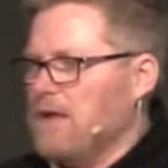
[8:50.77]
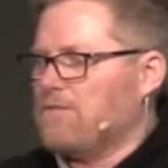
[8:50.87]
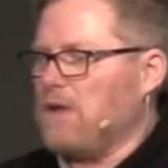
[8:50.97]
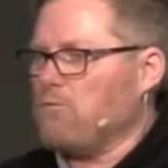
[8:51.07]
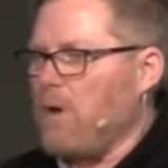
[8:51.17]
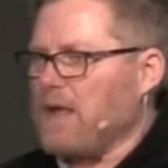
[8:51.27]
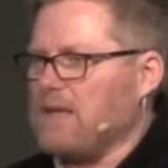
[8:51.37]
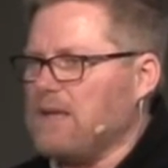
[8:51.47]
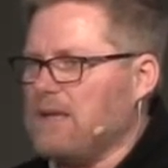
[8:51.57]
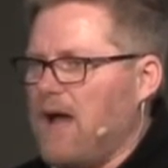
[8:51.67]
They
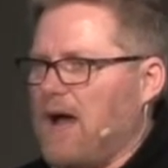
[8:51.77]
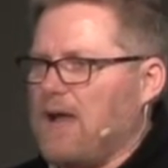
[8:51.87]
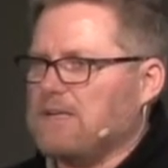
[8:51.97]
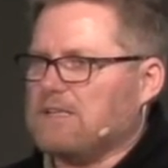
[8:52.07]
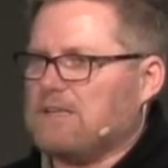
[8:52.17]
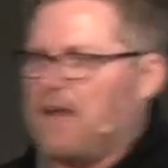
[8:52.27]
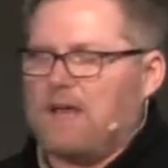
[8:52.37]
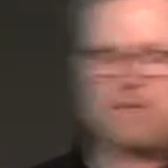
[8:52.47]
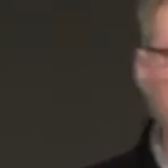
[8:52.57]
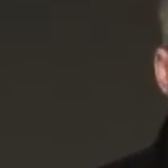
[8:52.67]
recognized,
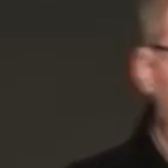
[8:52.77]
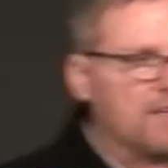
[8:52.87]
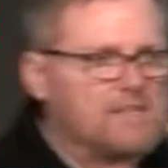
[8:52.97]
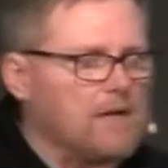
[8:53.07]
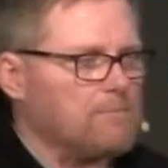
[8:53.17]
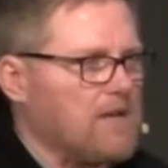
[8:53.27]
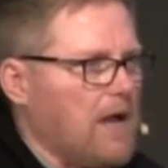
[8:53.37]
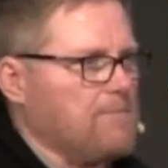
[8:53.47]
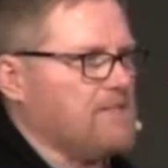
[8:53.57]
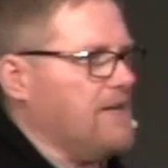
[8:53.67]
as we
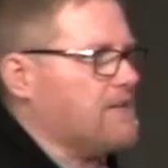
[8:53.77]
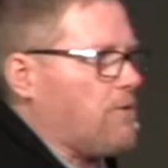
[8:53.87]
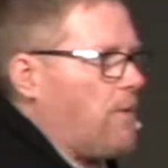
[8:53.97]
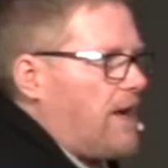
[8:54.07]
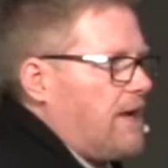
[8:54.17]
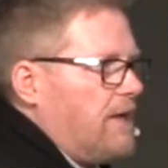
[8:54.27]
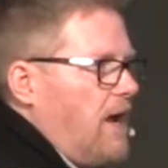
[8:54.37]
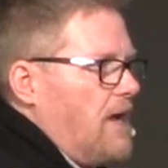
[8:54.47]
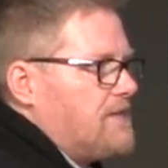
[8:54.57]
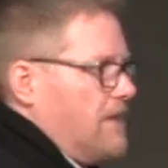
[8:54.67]
sometimes need to
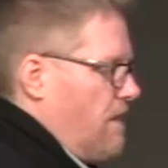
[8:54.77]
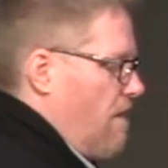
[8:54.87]
recognize in